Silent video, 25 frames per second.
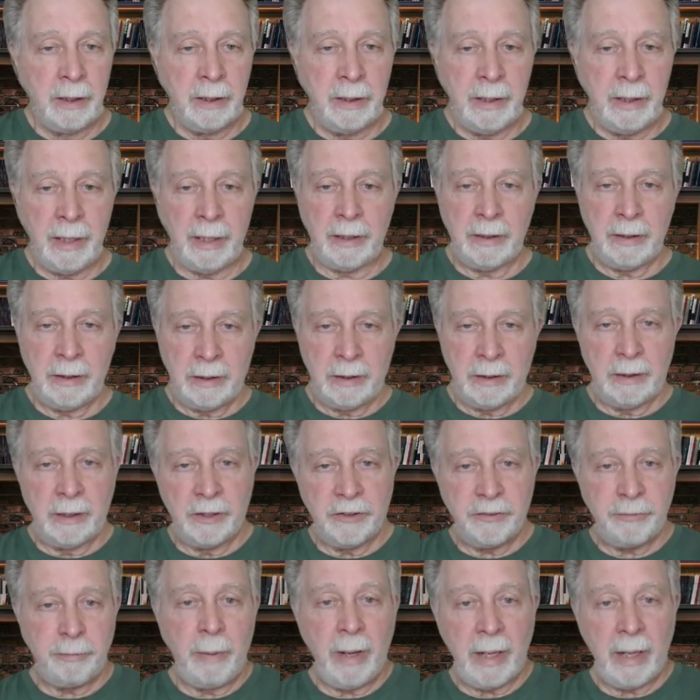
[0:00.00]
Now,
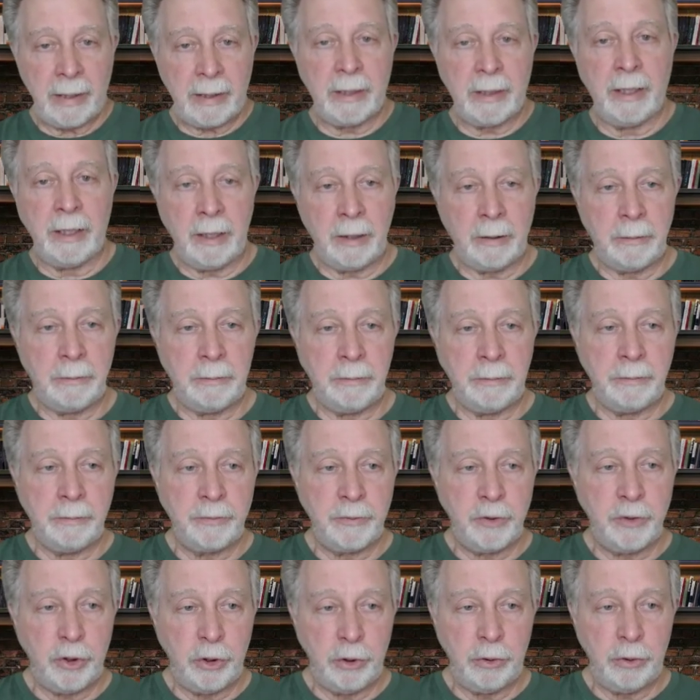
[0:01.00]
let's back up
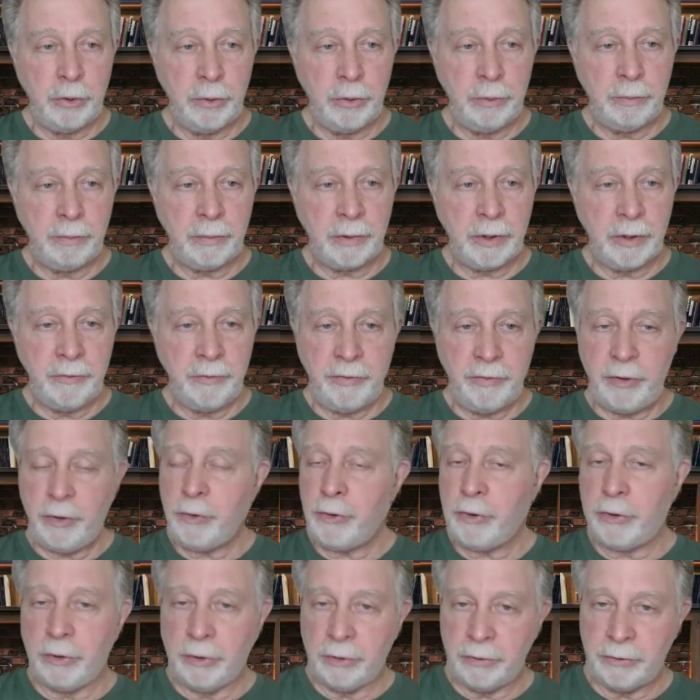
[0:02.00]
to
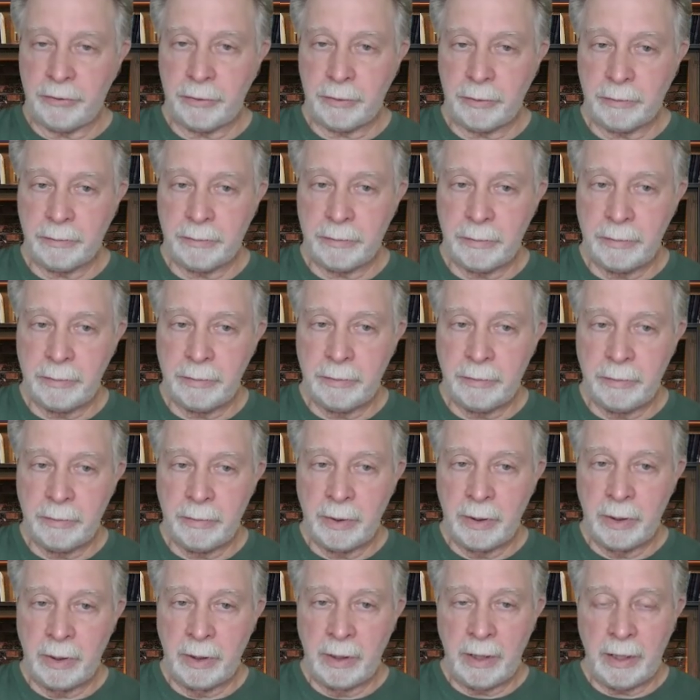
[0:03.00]
Confucius.
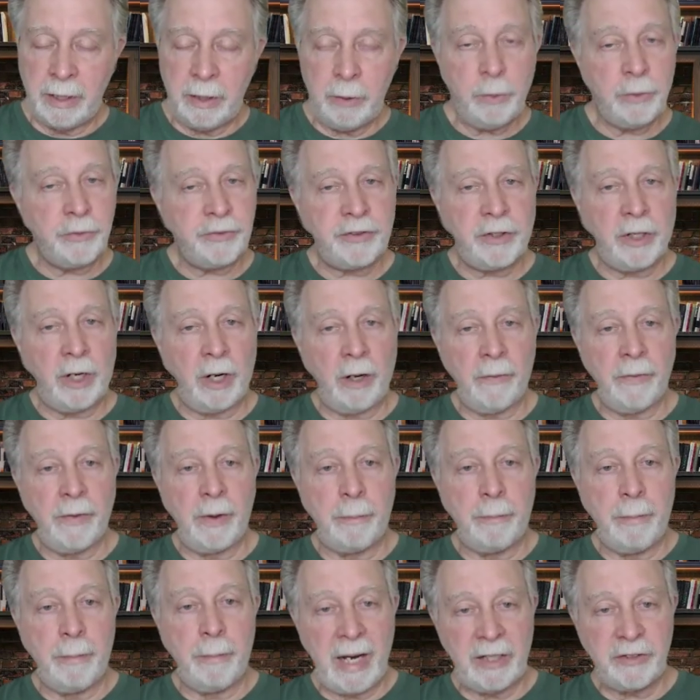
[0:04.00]
He was called
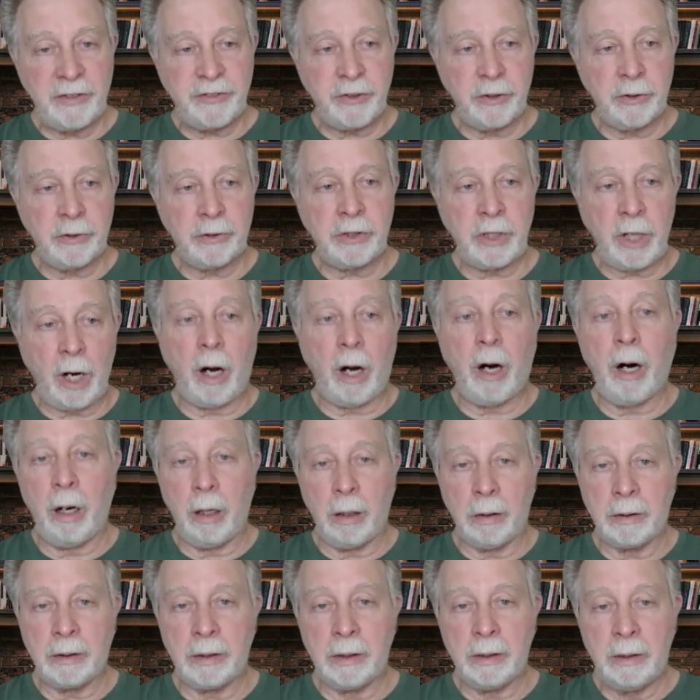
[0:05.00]
the Master
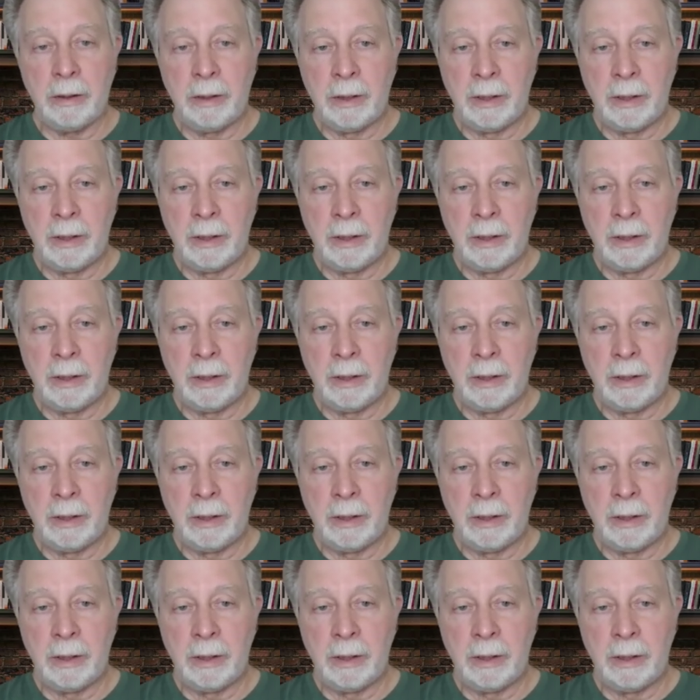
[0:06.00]
Kong.